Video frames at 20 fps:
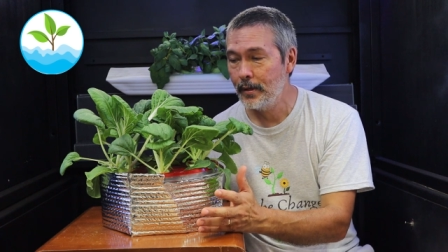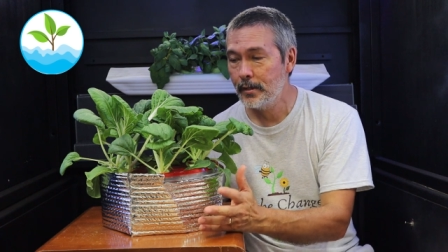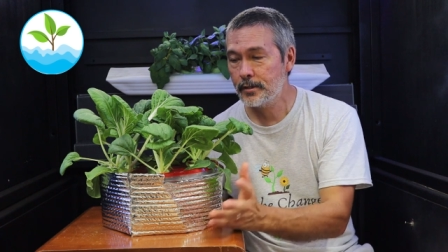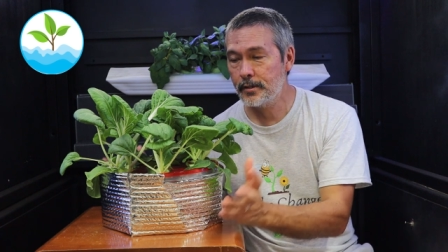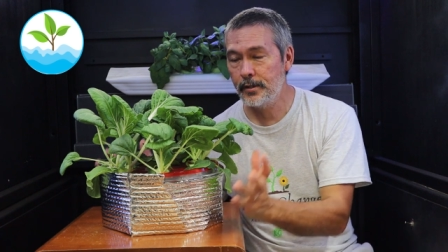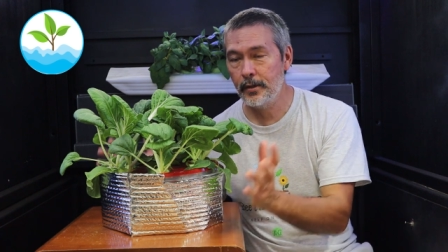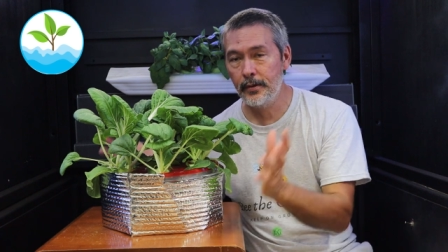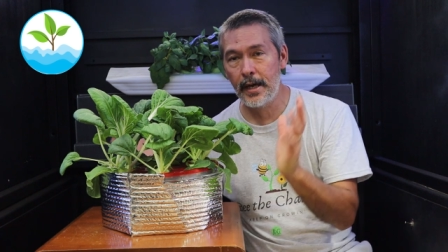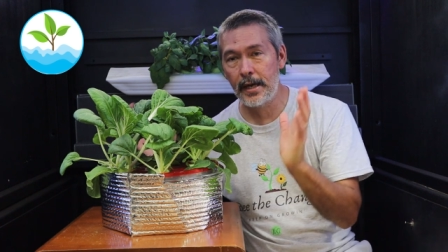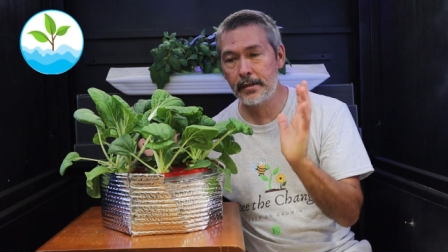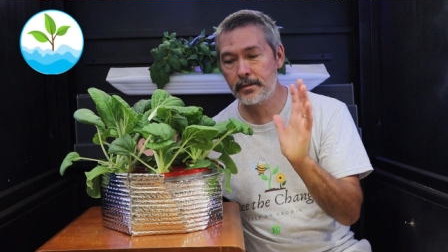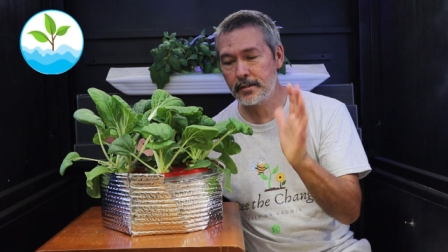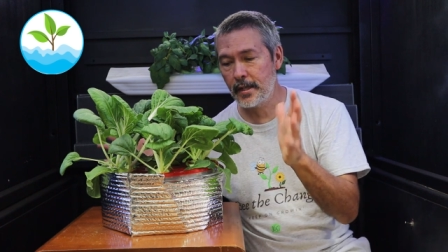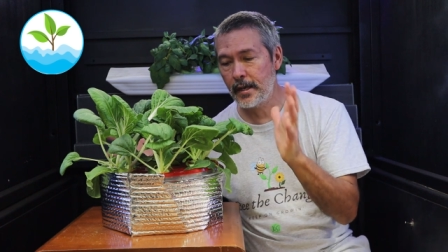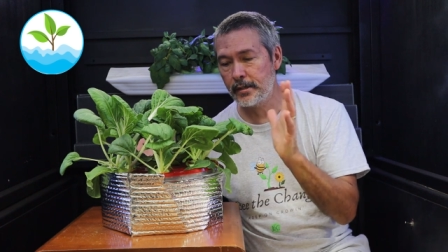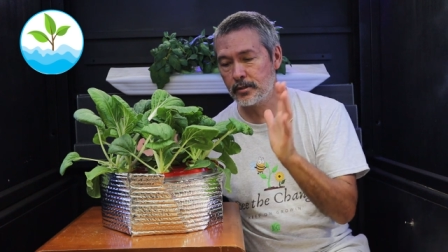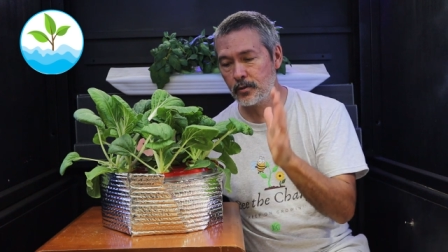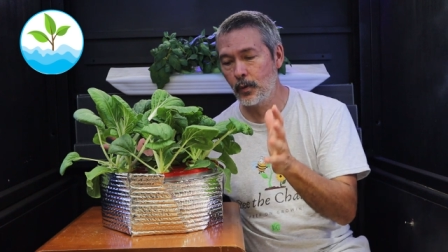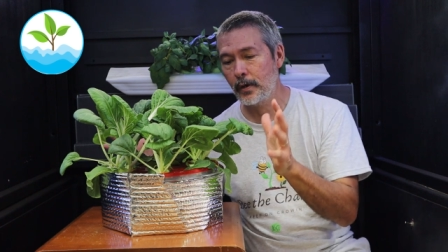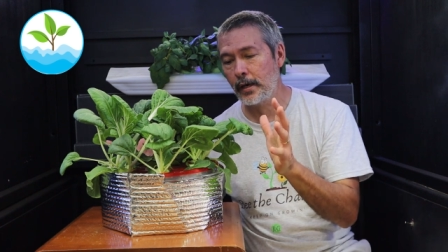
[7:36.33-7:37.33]
So that's,
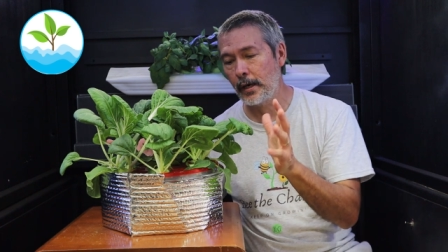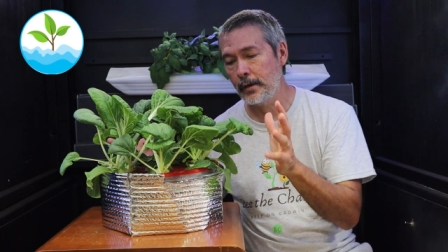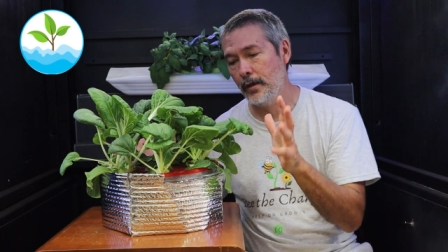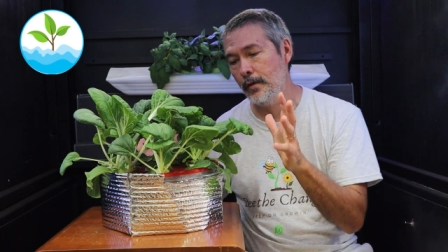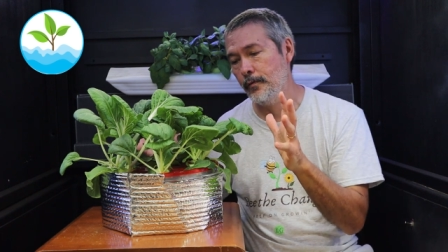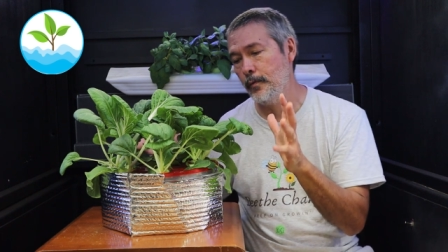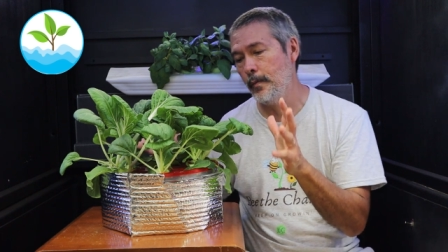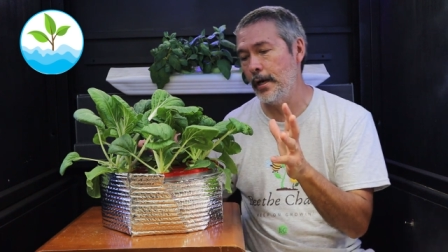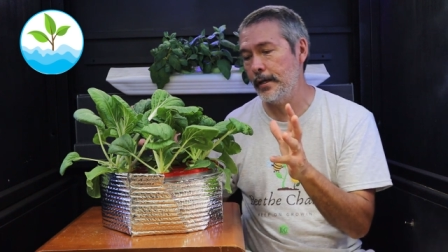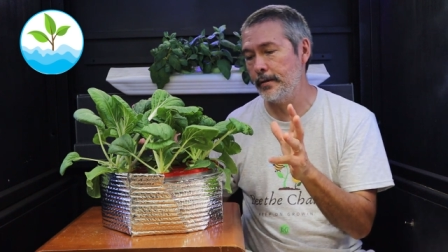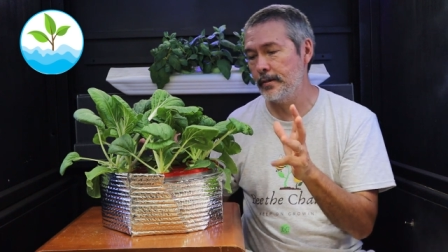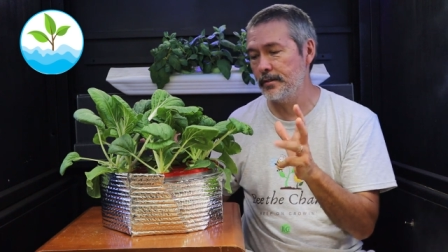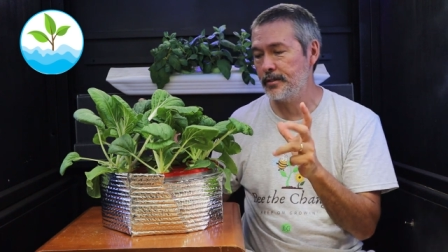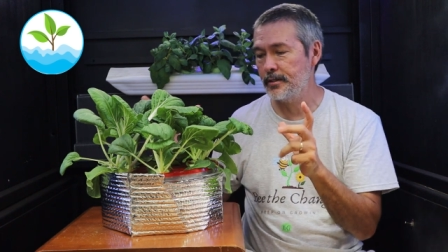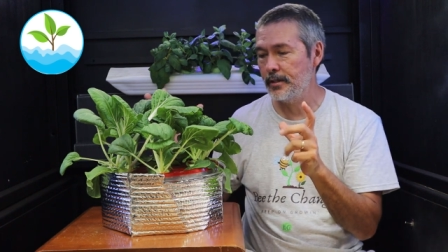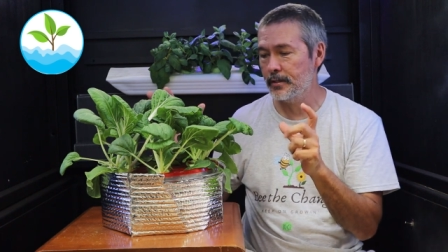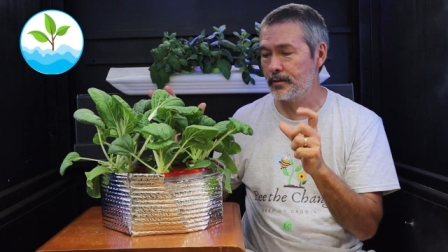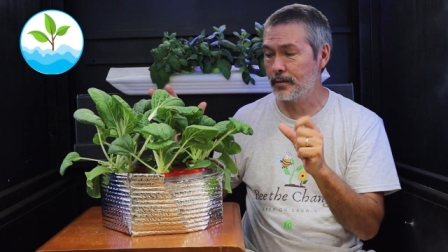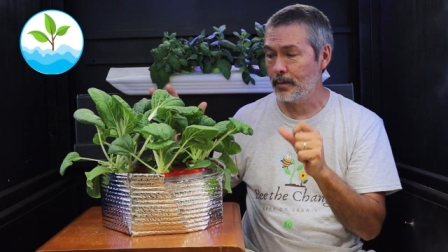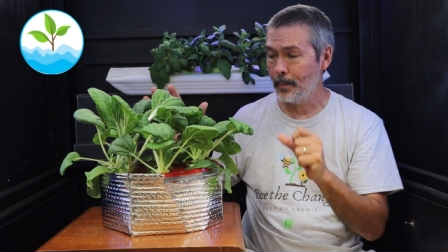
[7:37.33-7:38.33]
that's what I love about this
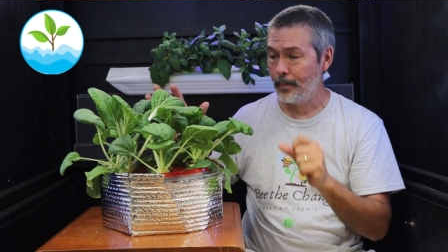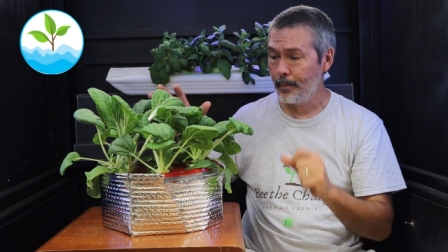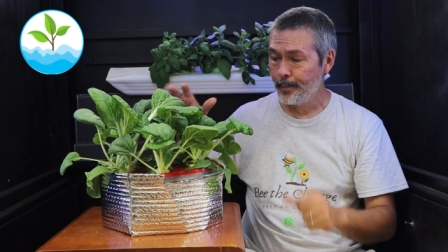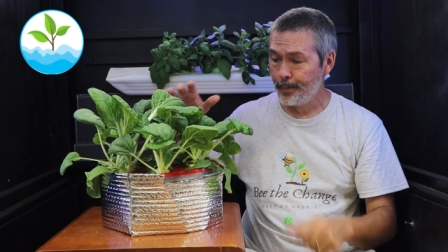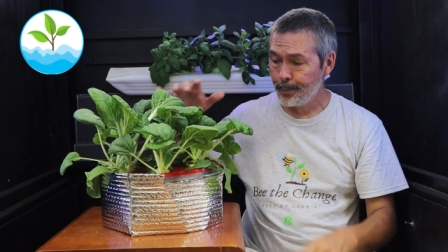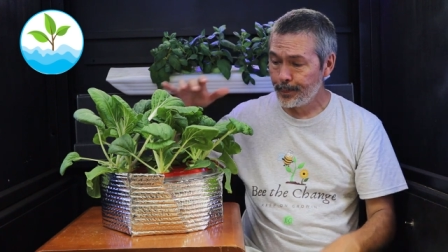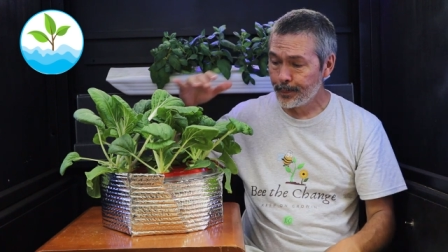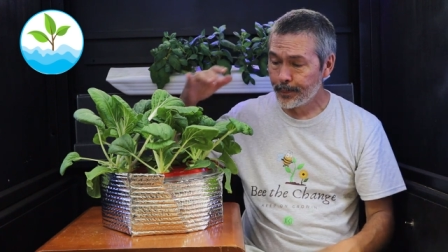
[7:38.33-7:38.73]
system.